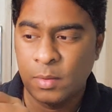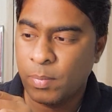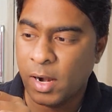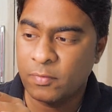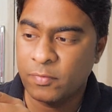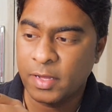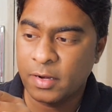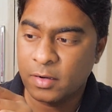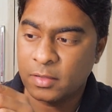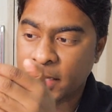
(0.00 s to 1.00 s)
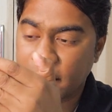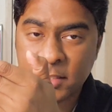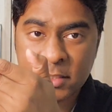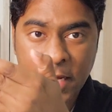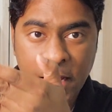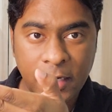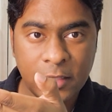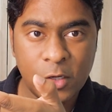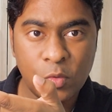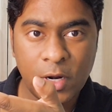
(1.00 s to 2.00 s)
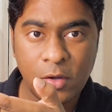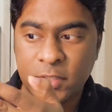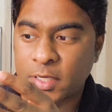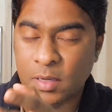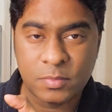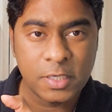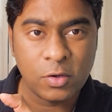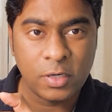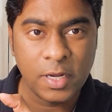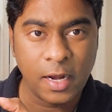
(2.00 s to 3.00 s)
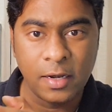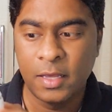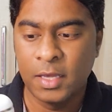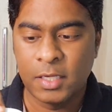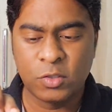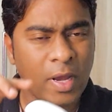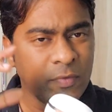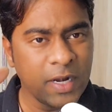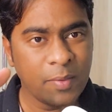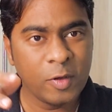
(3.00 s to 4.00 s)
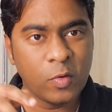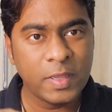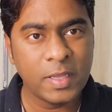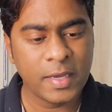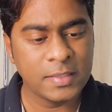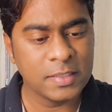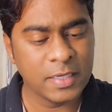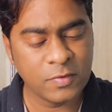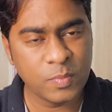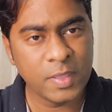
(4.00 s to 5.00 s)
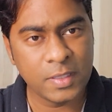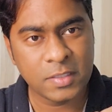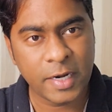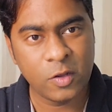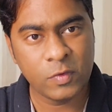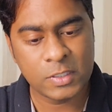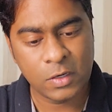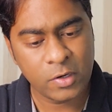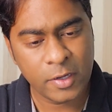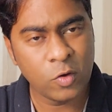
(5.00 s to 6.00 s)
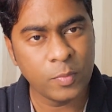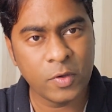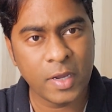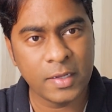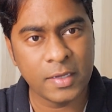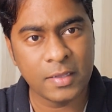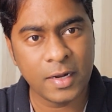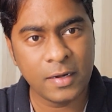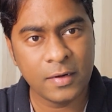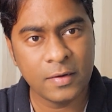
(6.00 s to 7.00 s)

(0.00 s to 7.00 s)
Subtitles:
part where the hinge and the lower housing comes in contact. So every time I open the case, it gives me this kind of a sound. I hope you can hear that.